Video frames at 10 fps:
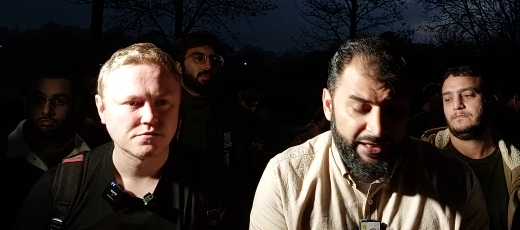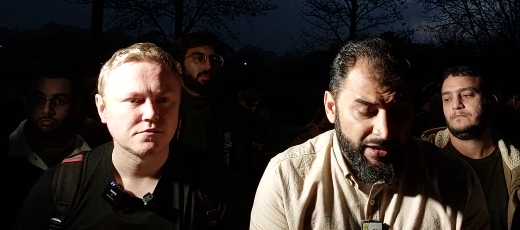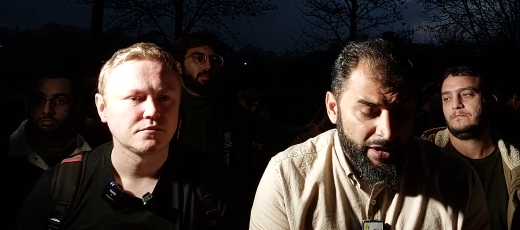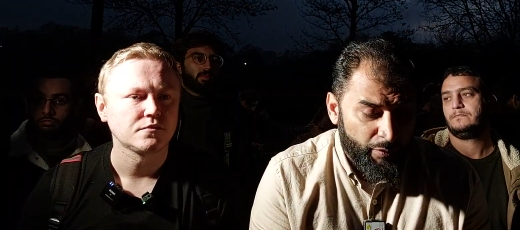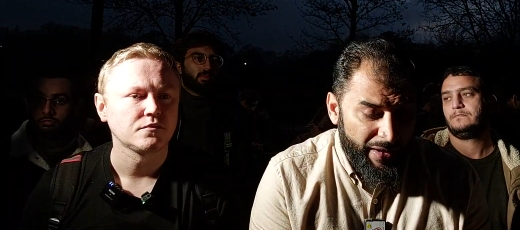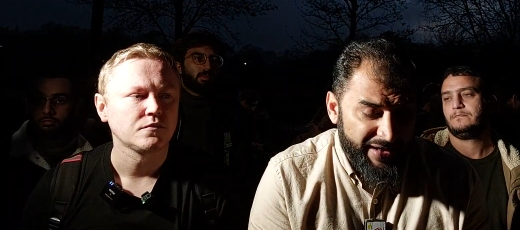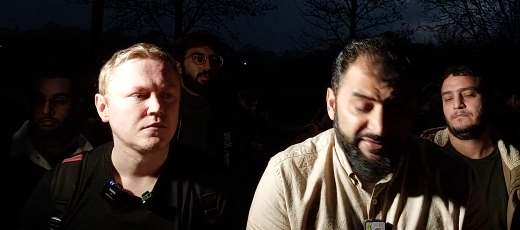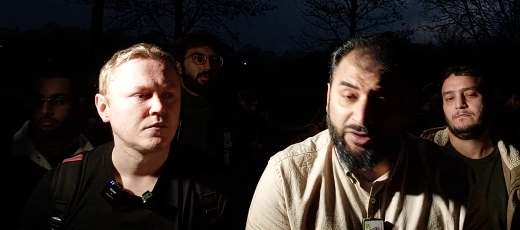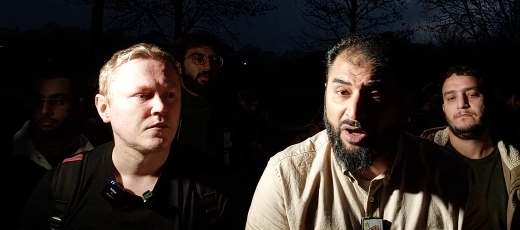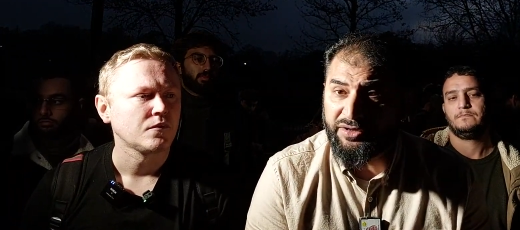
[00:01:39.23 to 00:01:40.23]
Speaker 1: then? Where is the
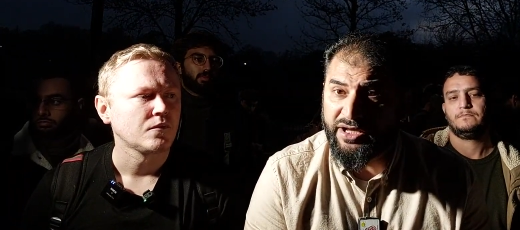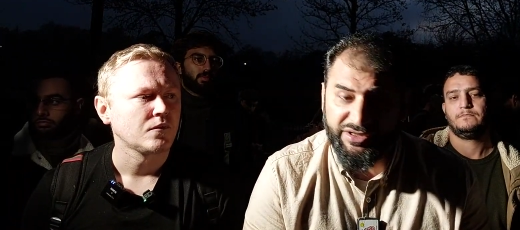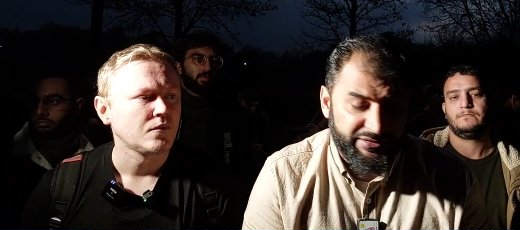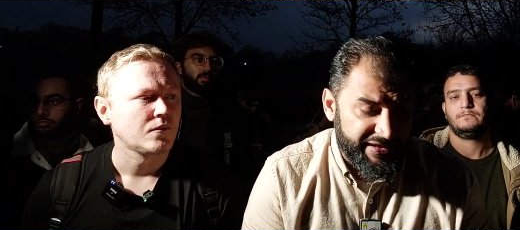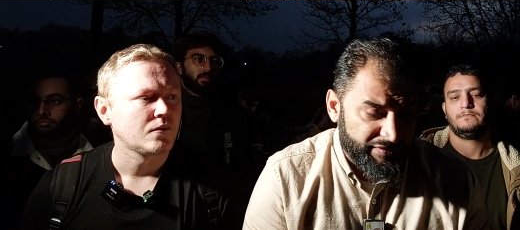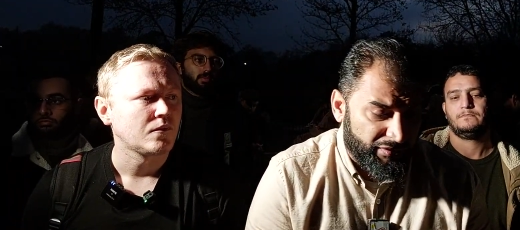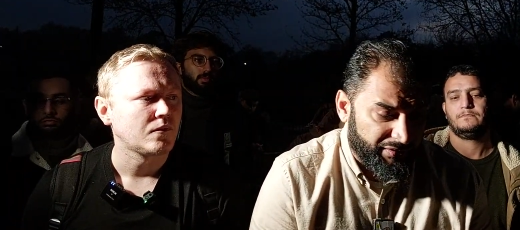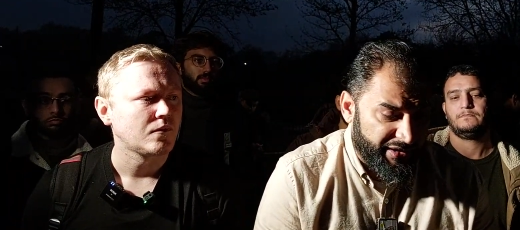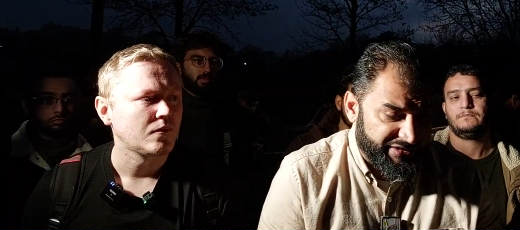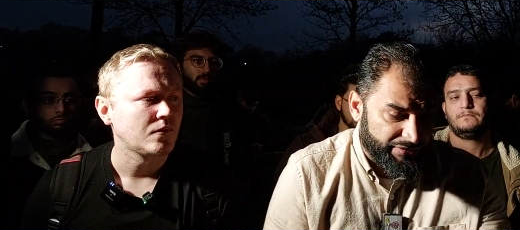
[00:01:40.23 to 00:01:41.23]
contradiction? There's no
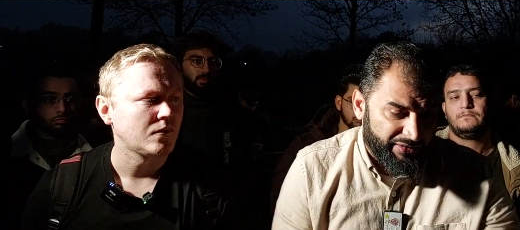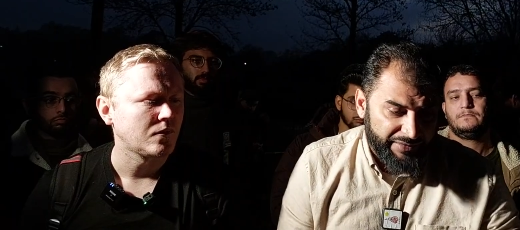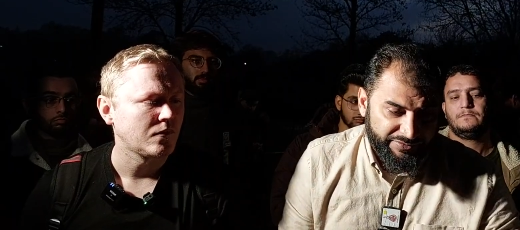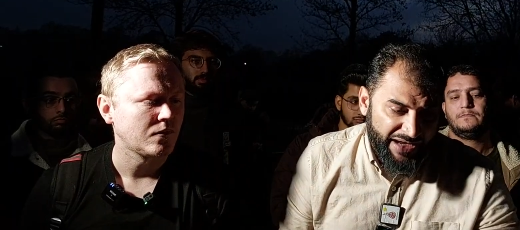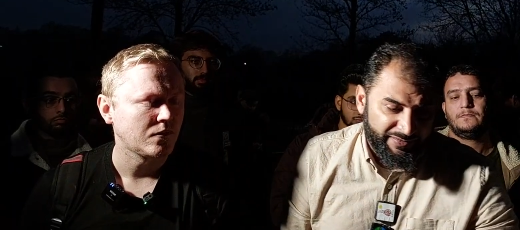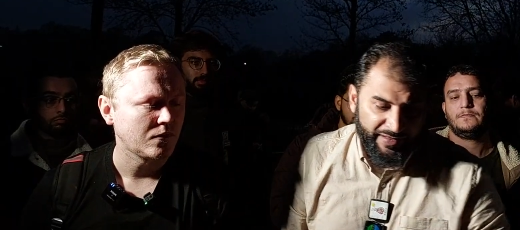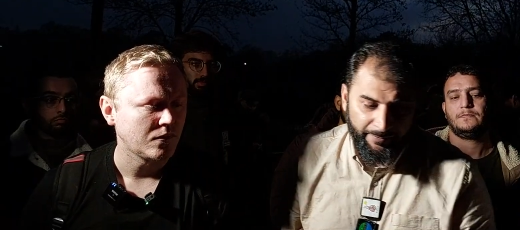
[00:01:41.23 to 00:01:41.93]
contradiction. Okay, time is